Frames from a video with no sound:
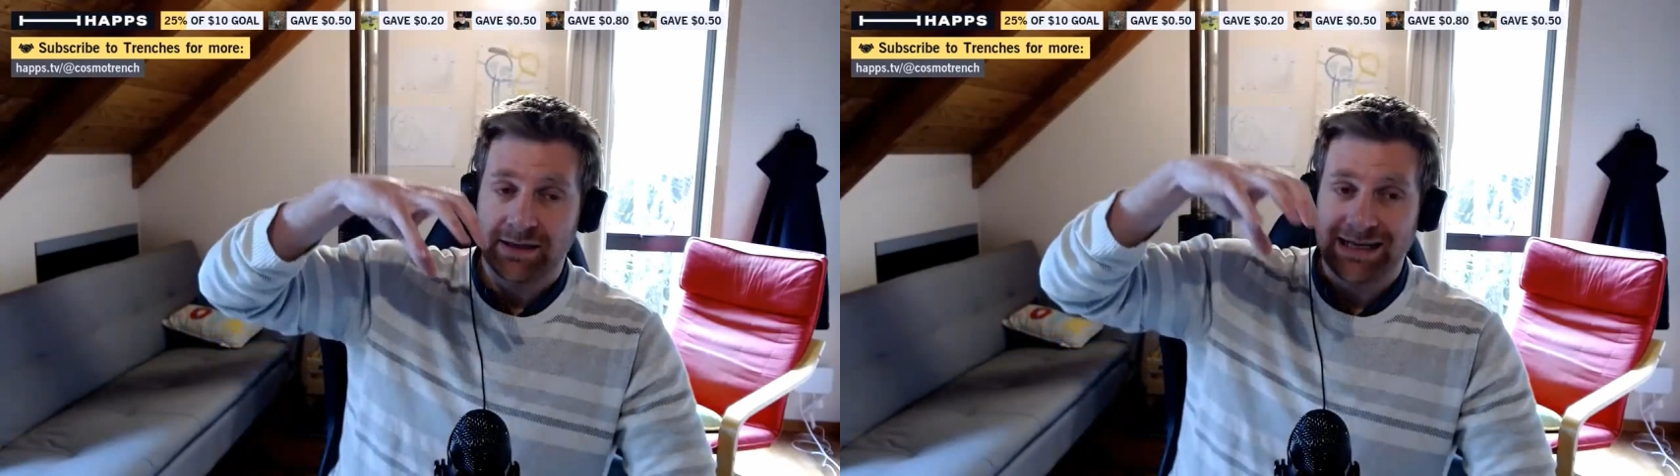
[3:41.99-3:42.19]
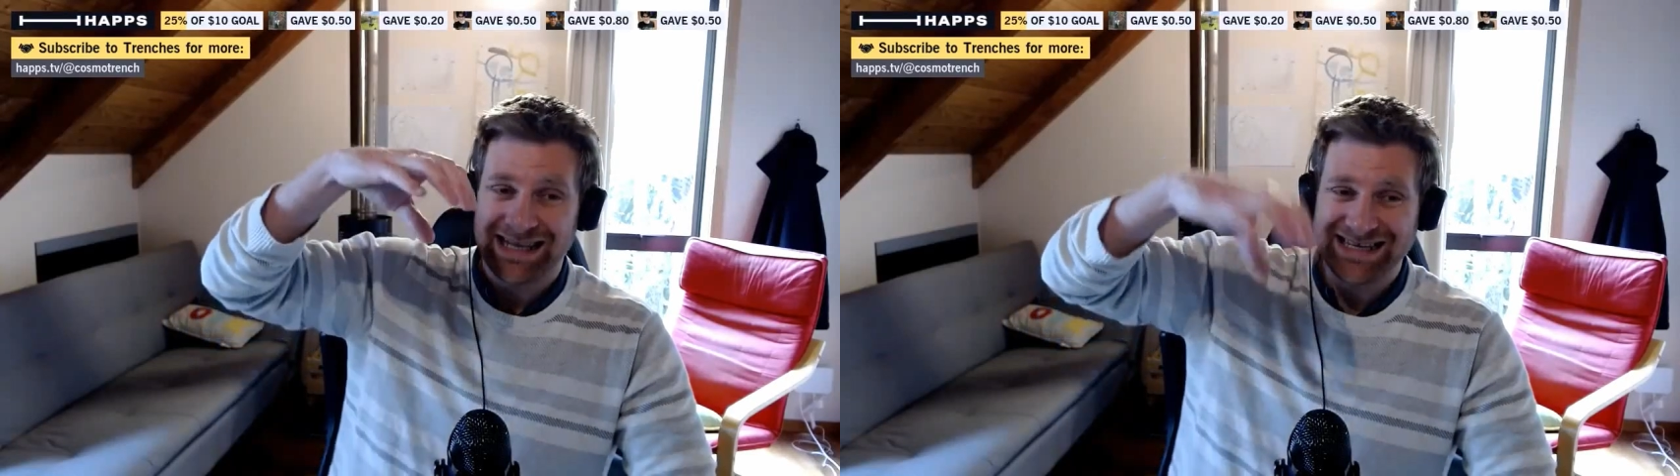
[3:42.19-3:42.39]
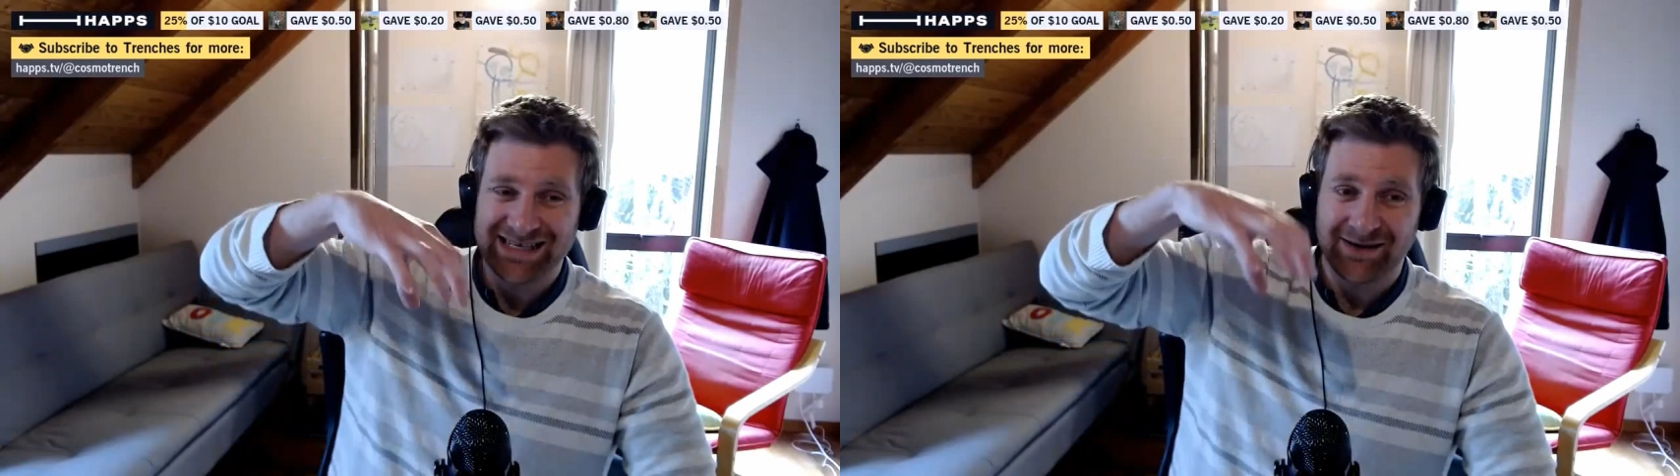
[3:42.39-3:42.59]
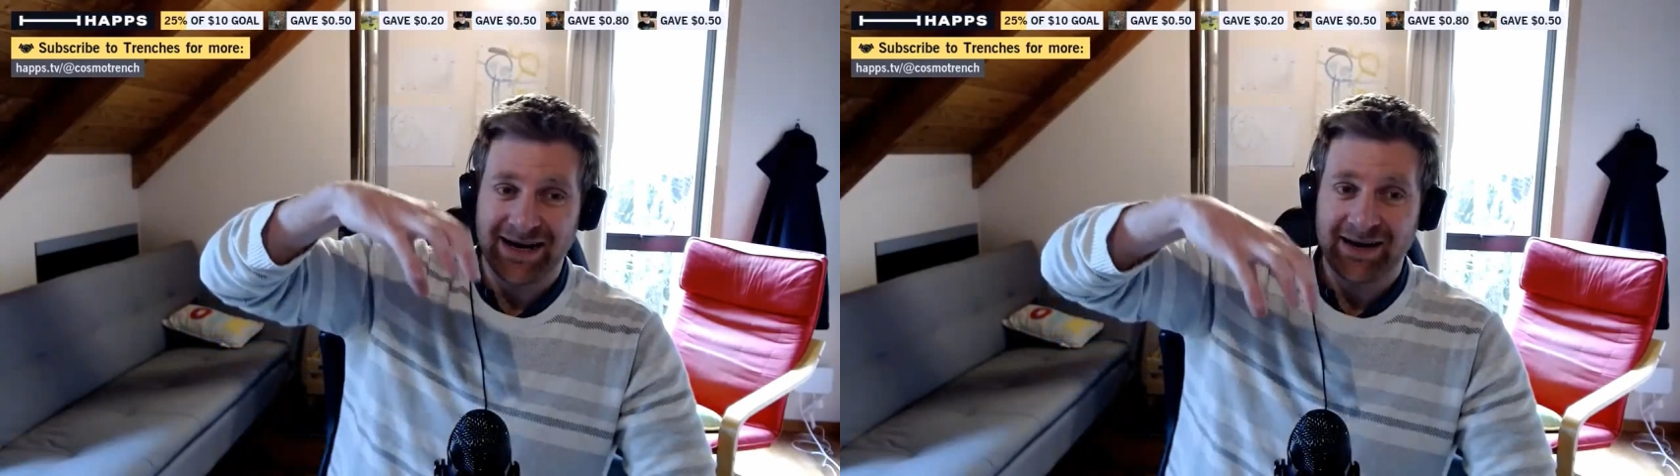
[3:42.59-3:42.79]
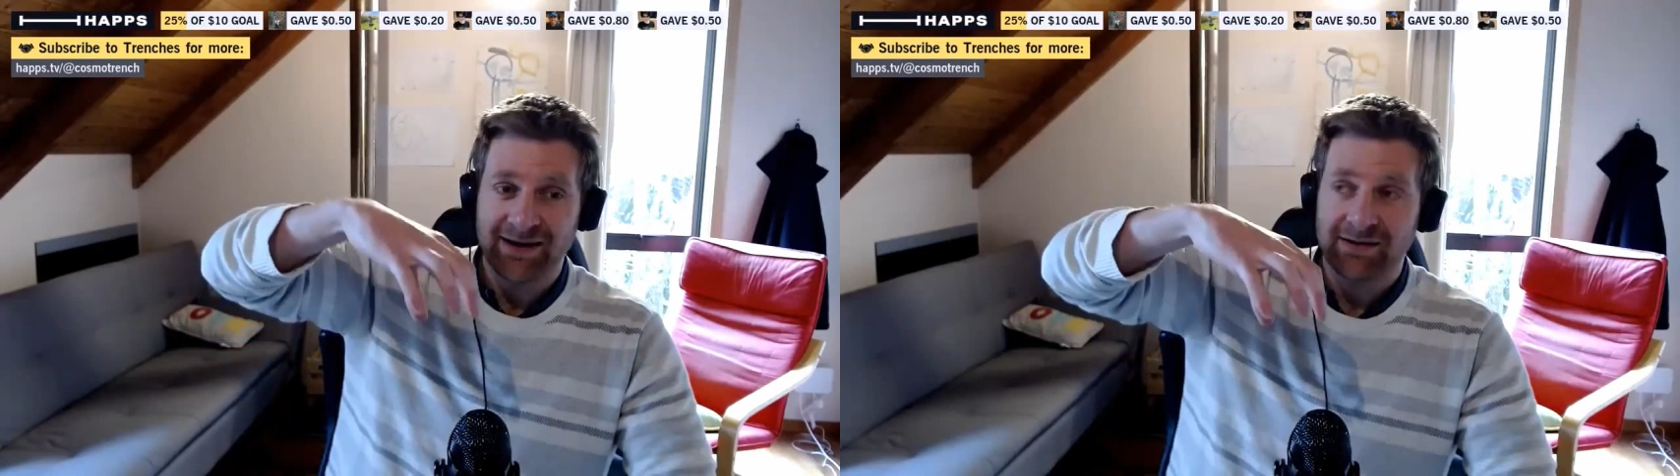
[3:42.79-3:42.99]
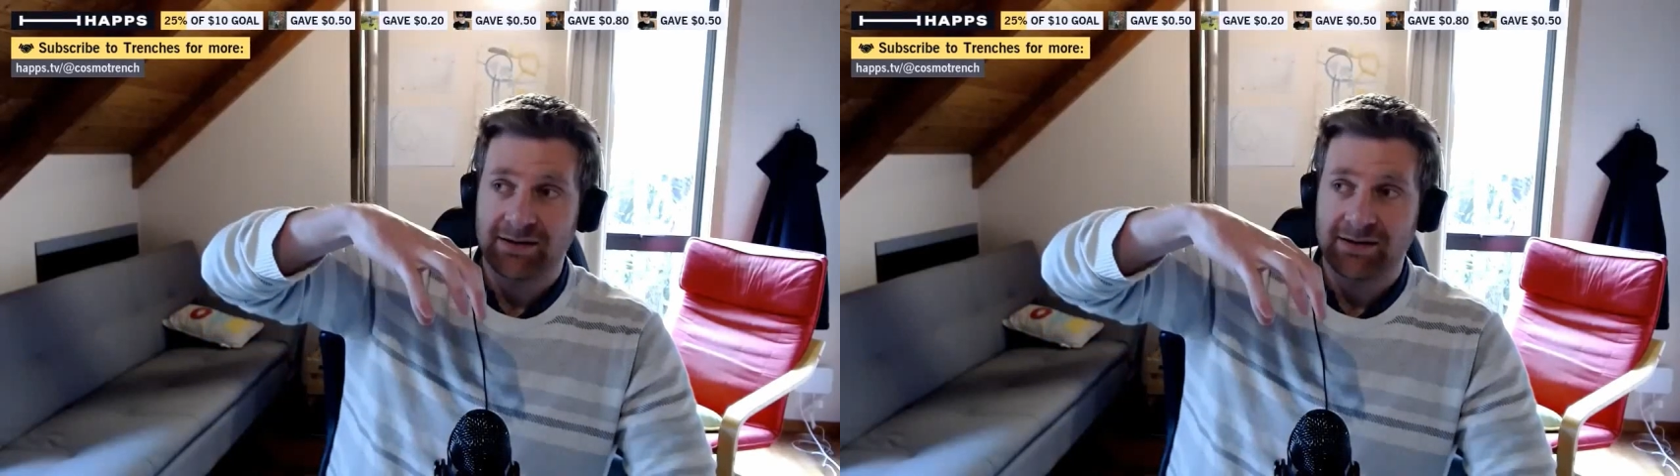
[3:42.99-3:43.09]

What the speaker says: clustering